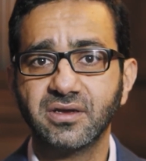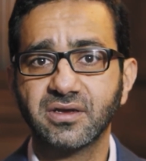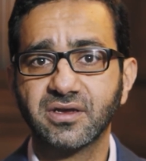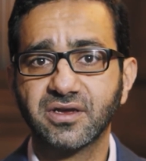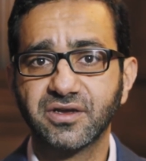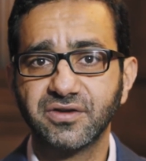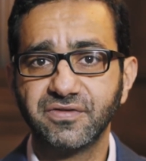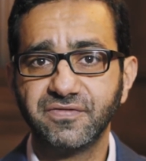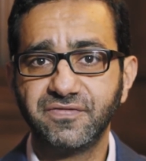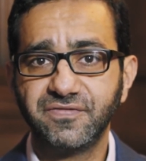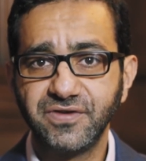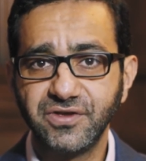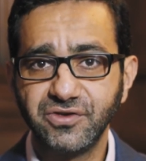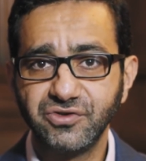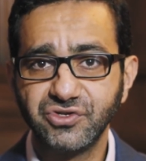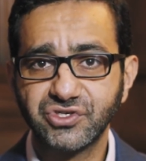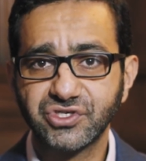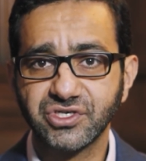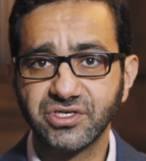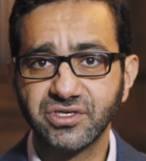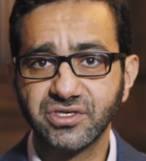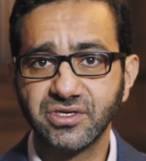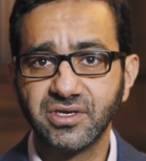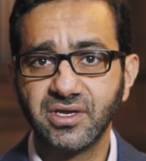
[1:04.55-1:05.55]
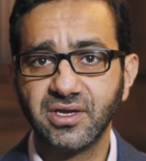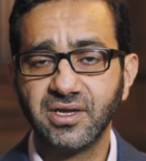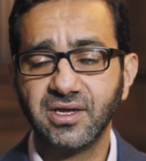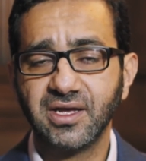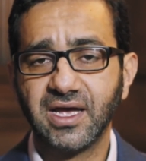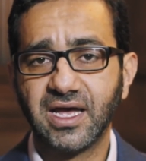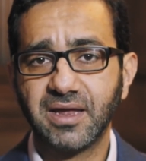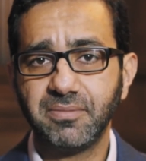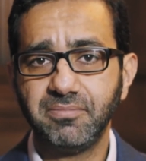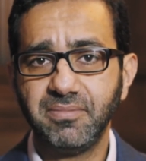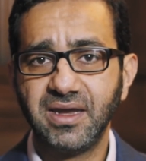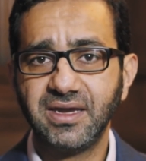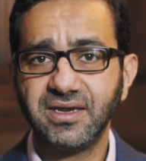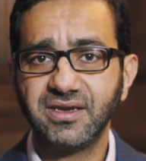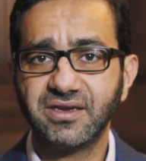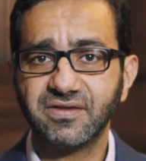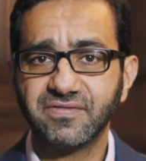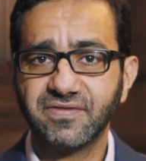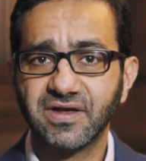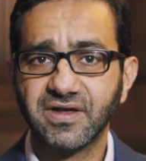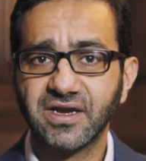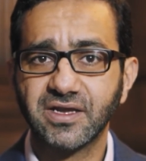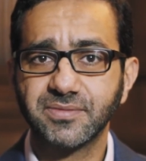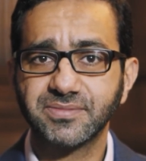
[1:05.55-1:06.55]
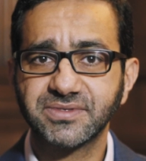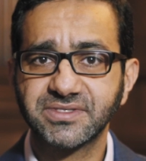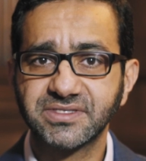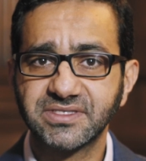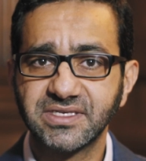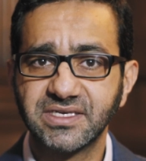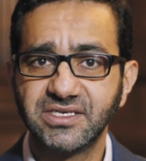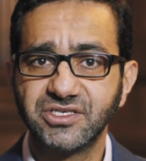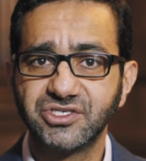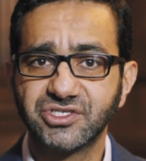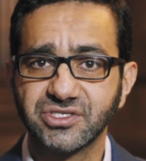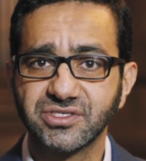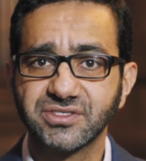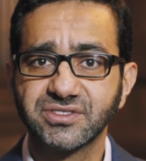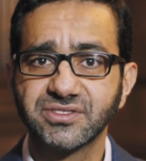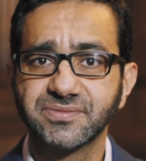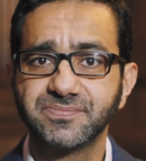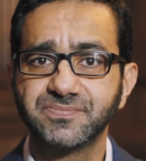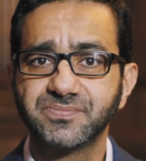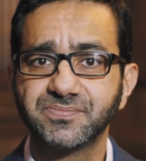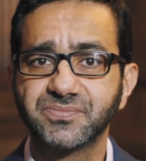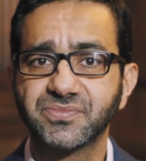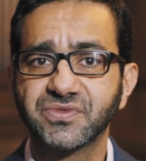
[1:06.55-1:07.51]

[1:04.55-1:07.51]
confusion, and many develop seizures.